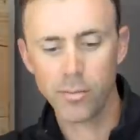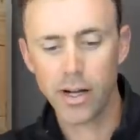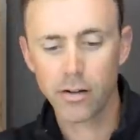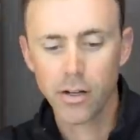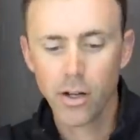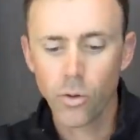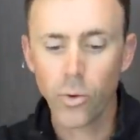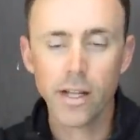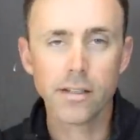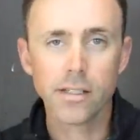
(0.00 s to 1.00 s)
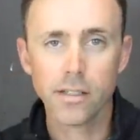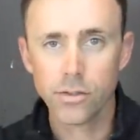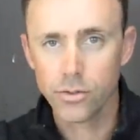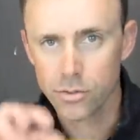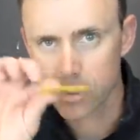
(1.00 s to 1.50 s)
about when to
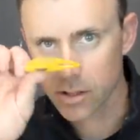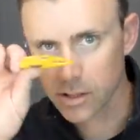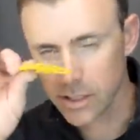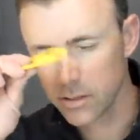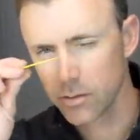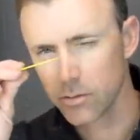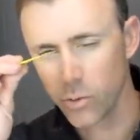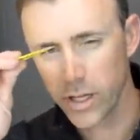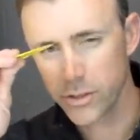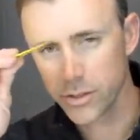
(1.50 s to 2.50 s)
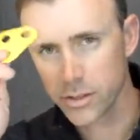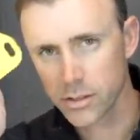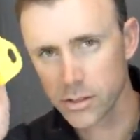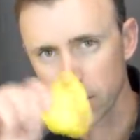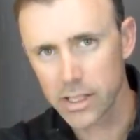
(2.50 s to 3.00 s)
use cleat
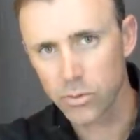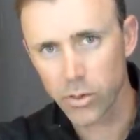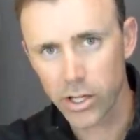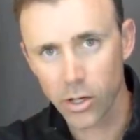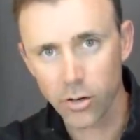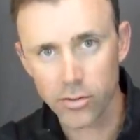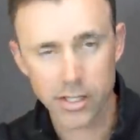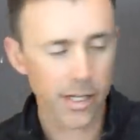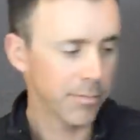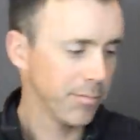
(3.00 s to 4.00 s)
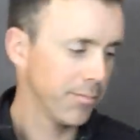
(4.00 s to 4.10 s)
wedges. So that's what we're going to go over today.